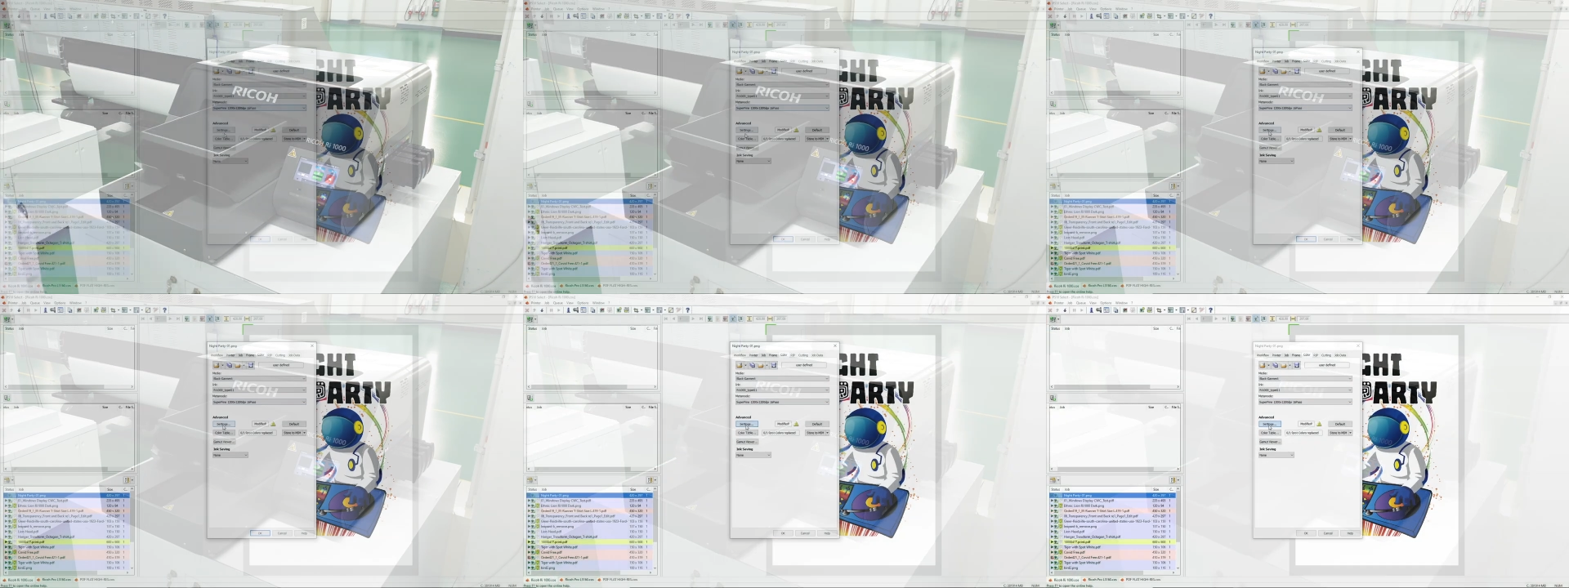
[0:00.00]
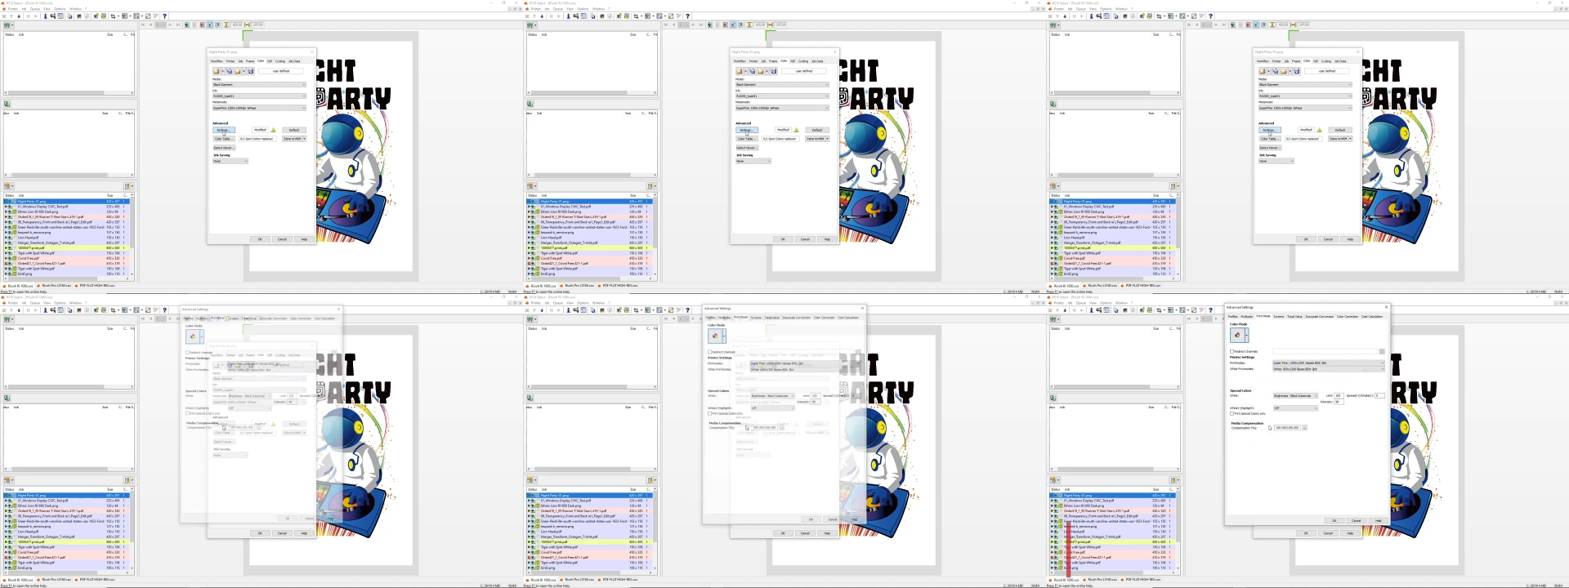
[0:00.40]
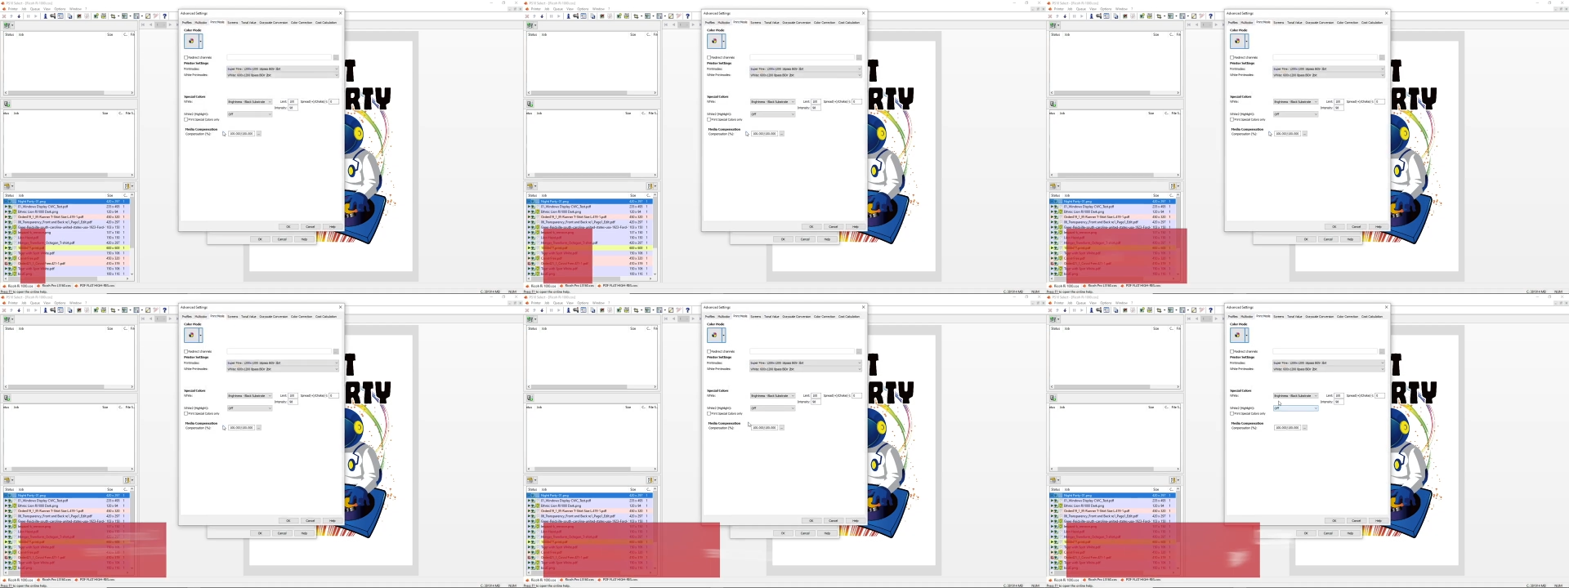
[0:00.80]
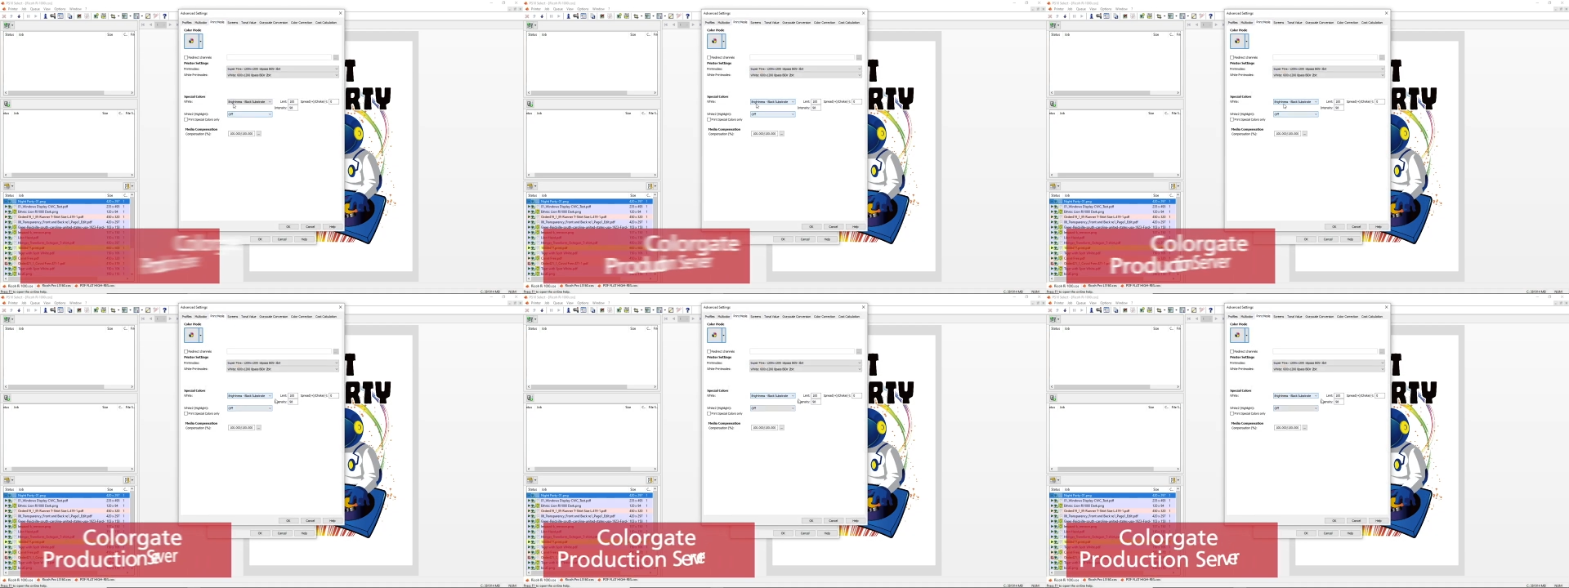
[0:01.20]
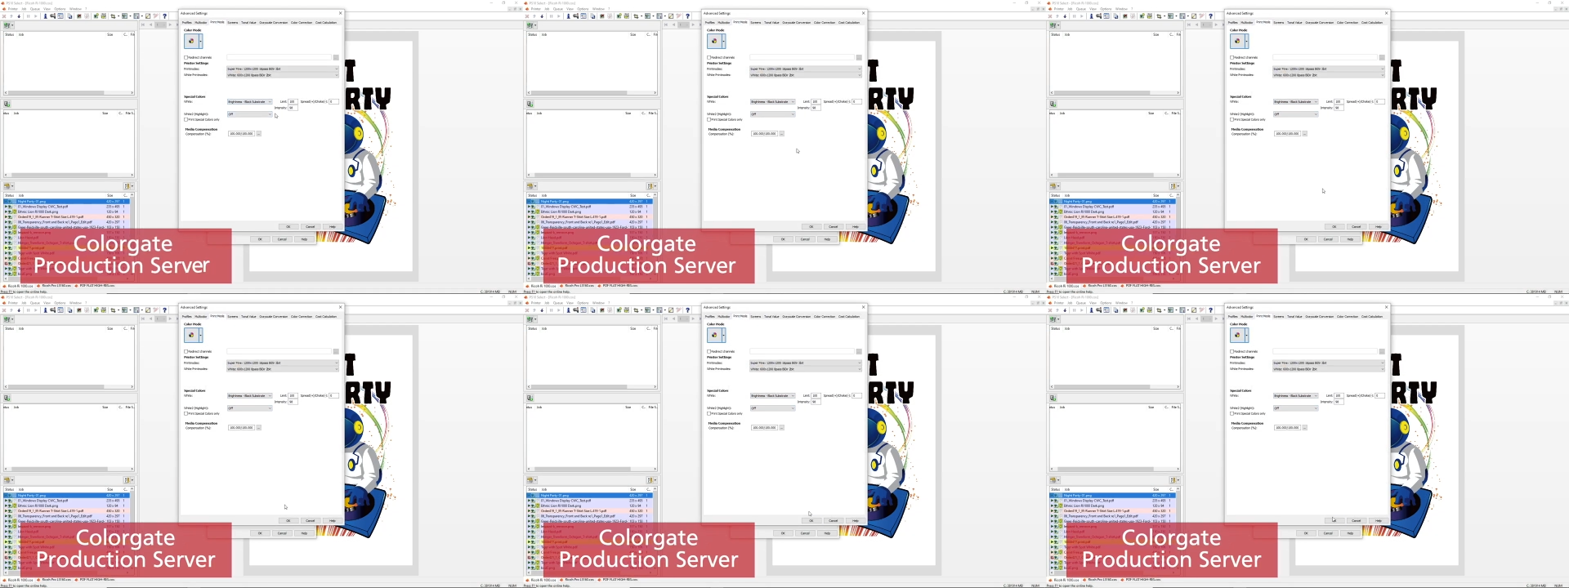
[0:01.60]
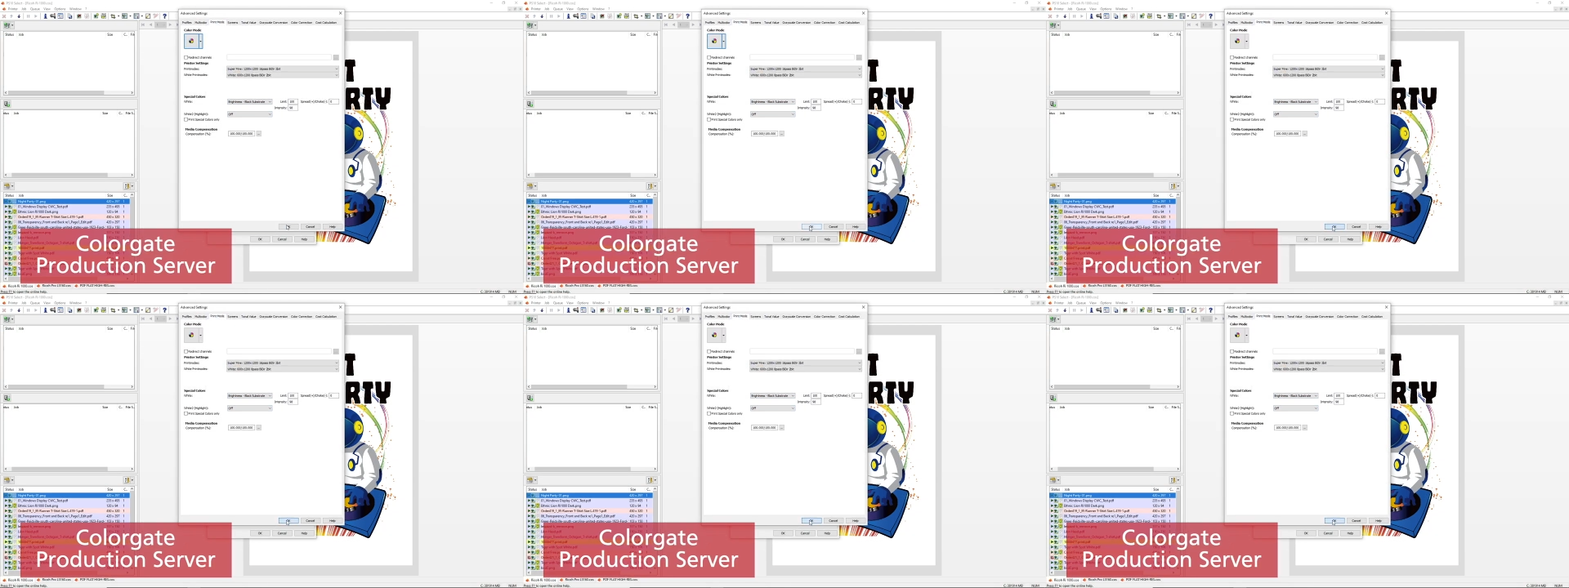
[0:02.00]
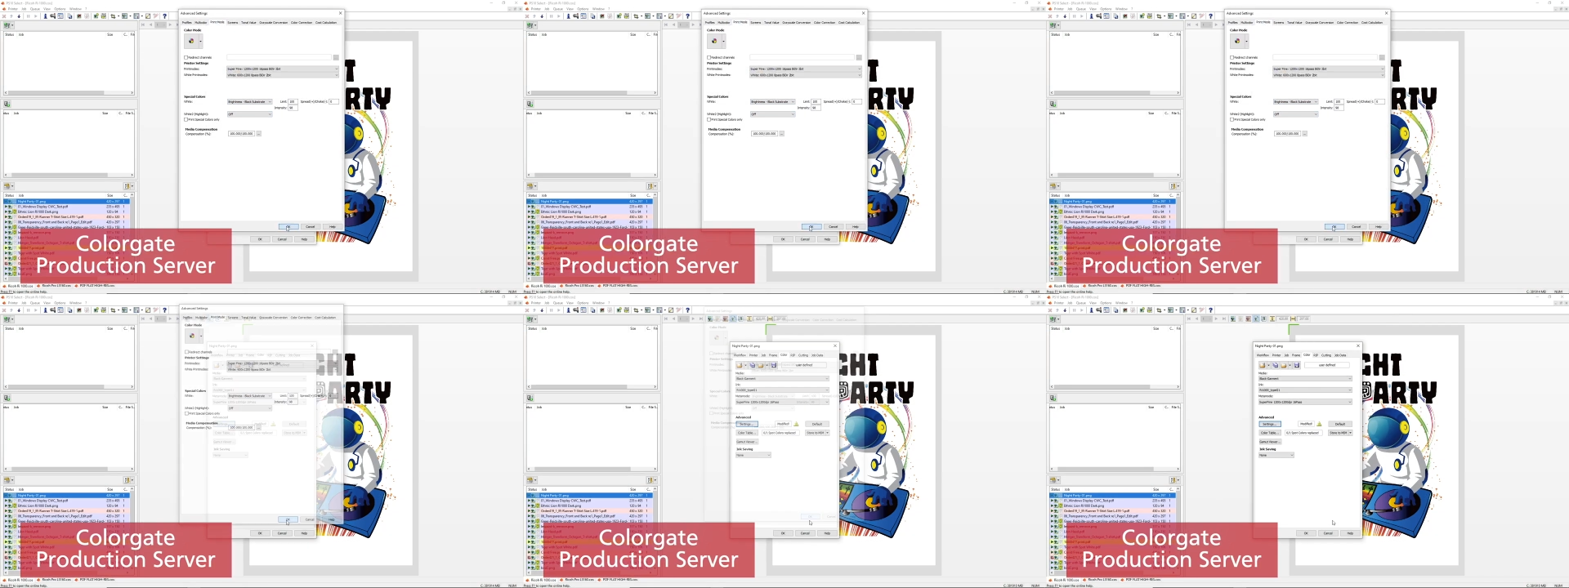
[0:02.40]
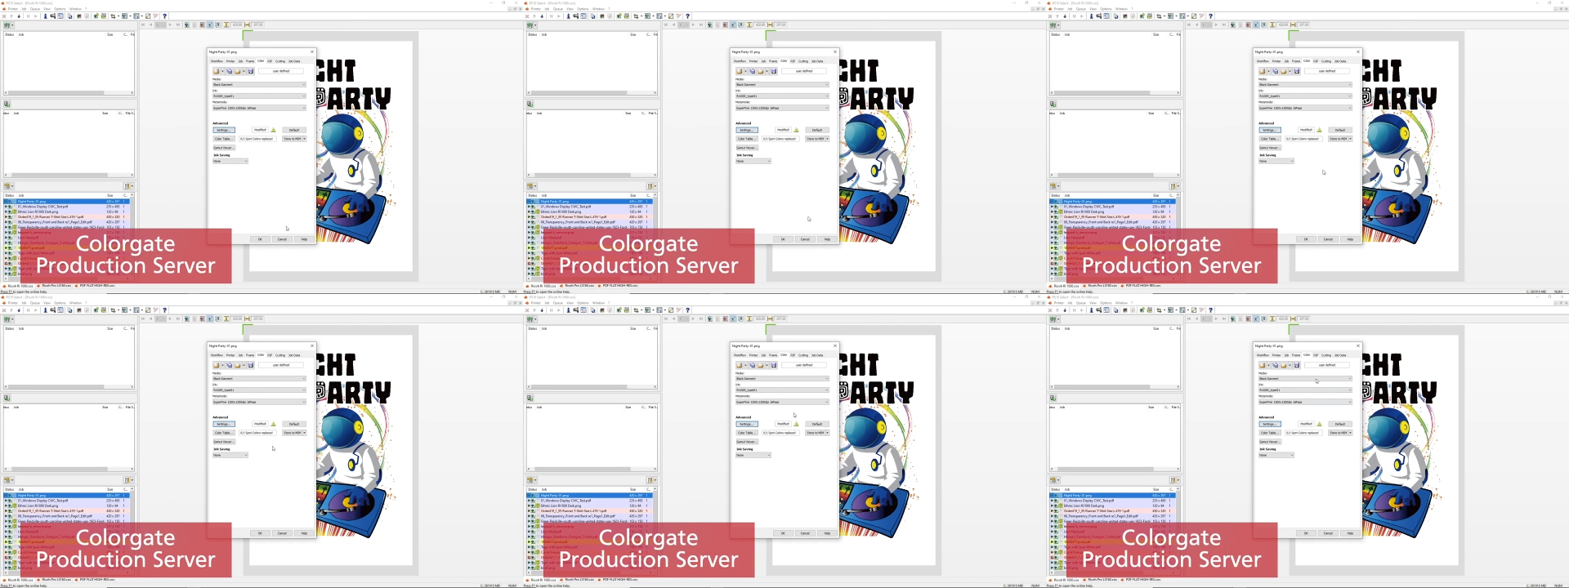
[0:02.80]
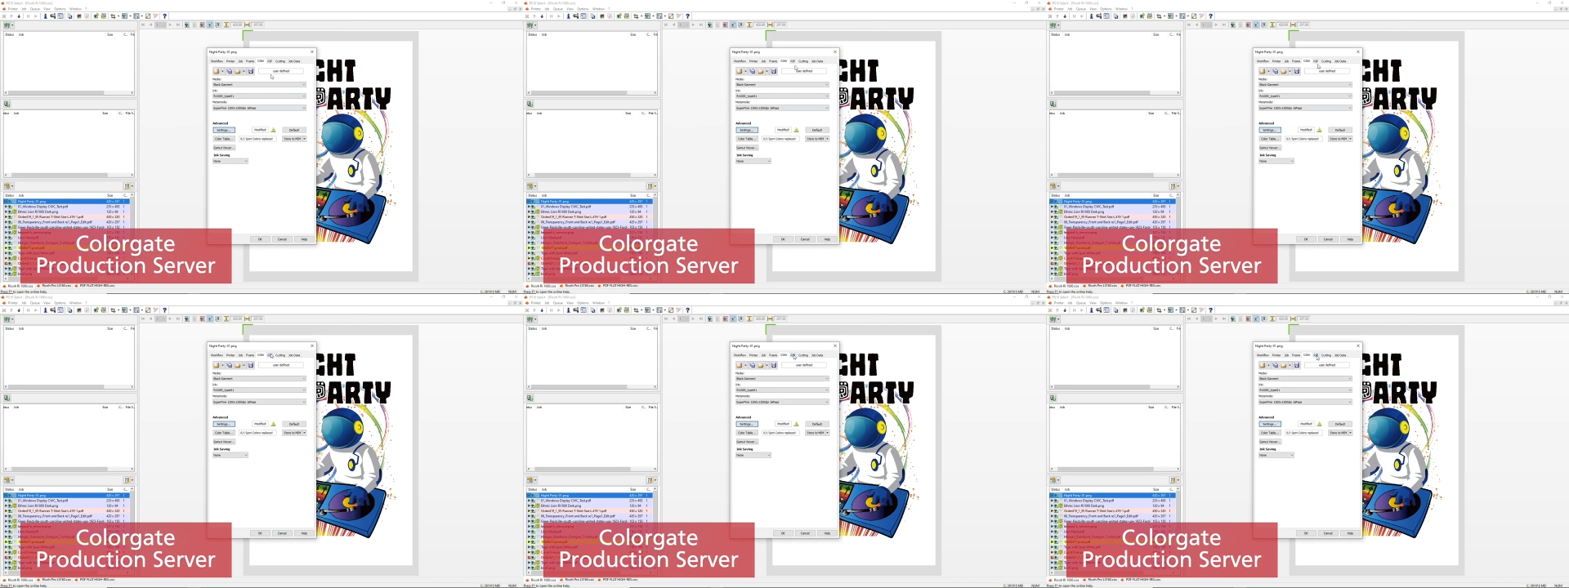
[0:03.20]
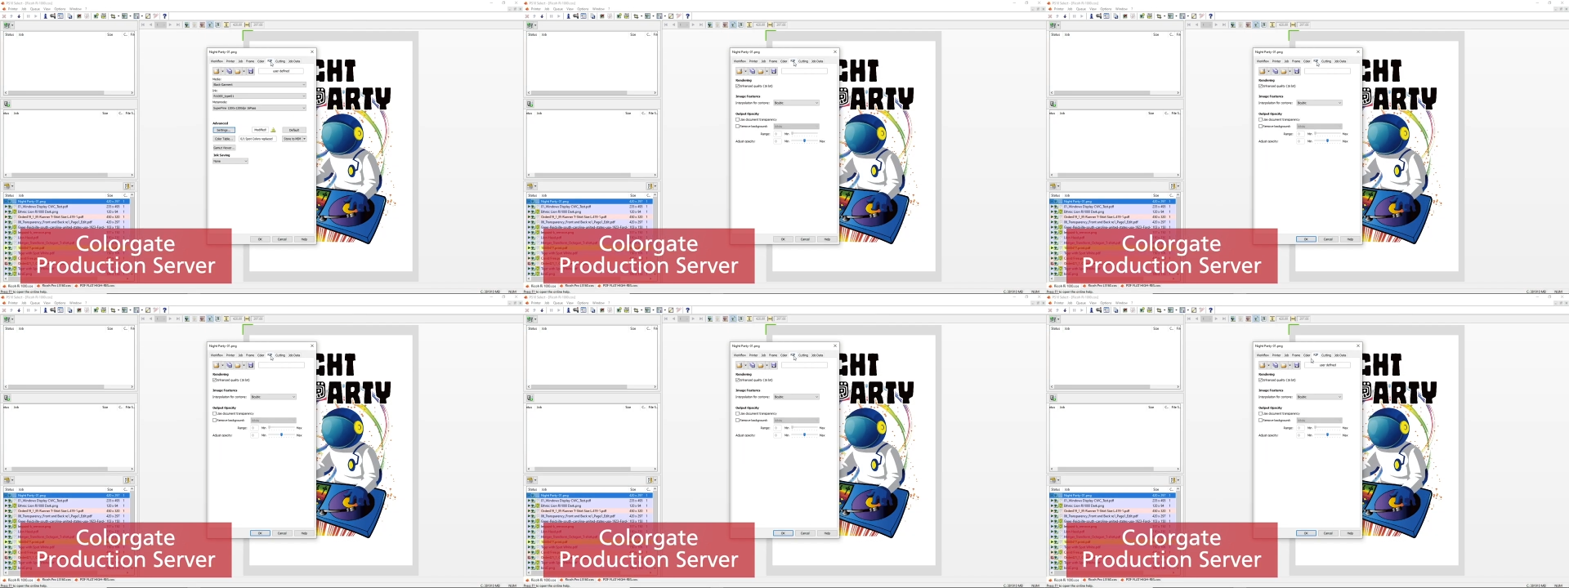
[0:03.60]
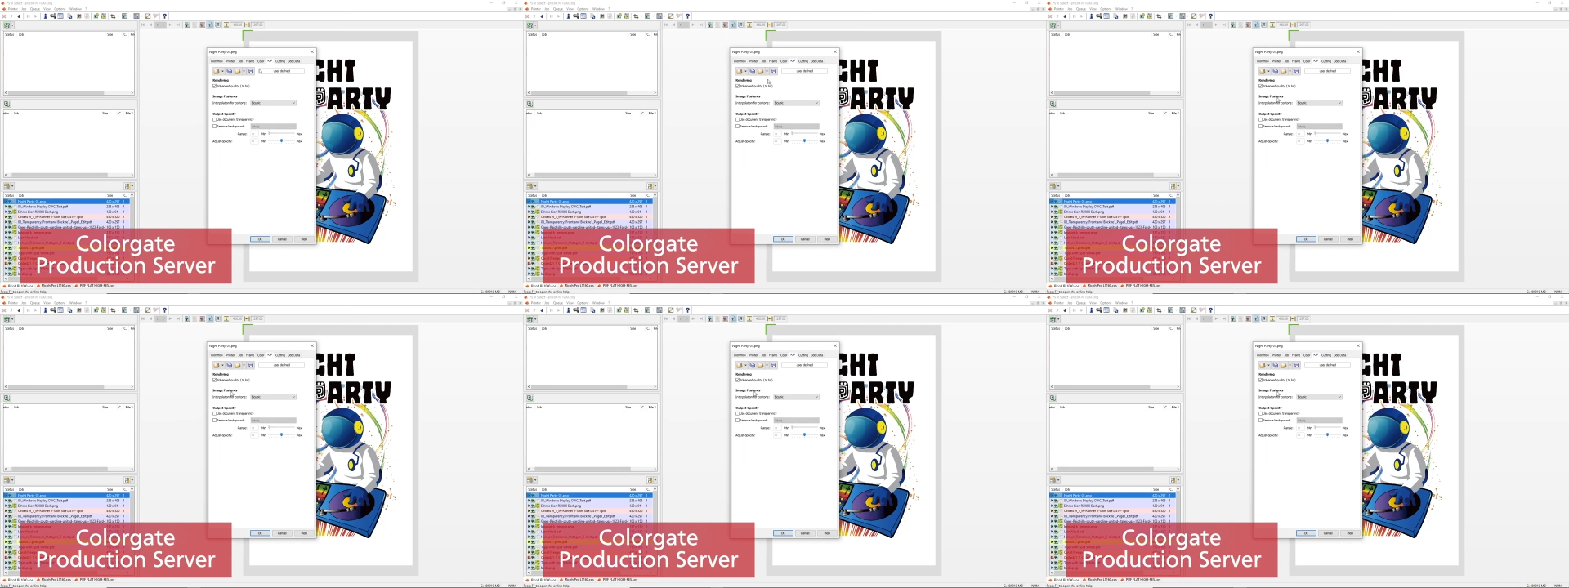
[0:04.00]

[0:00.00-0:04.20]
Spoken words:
(no speaker visible)